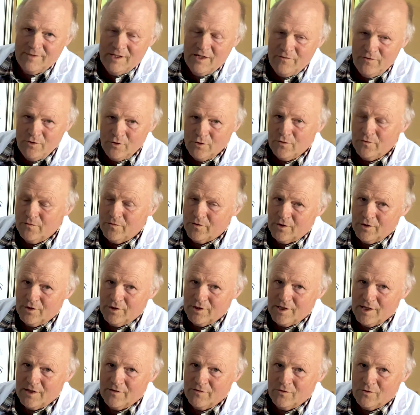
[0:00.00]
If you're far
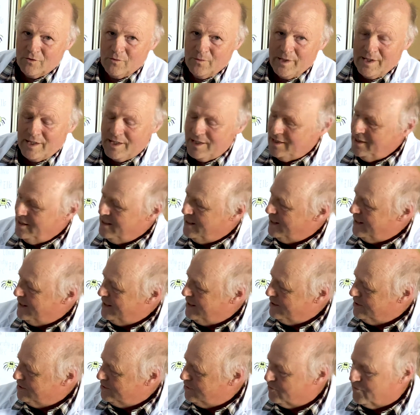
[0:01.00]
enough away,
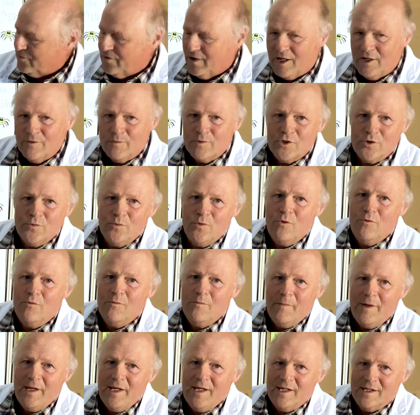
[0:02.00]
the virus
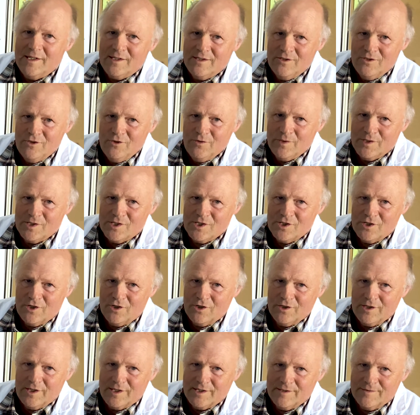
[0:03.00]
won't make it to its
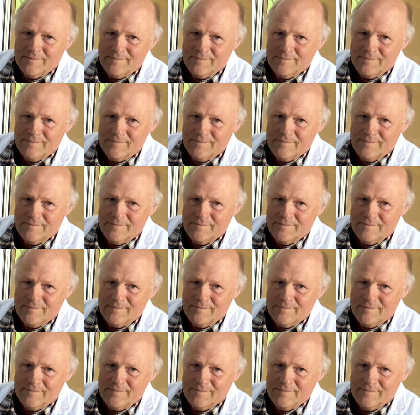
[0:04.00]
target.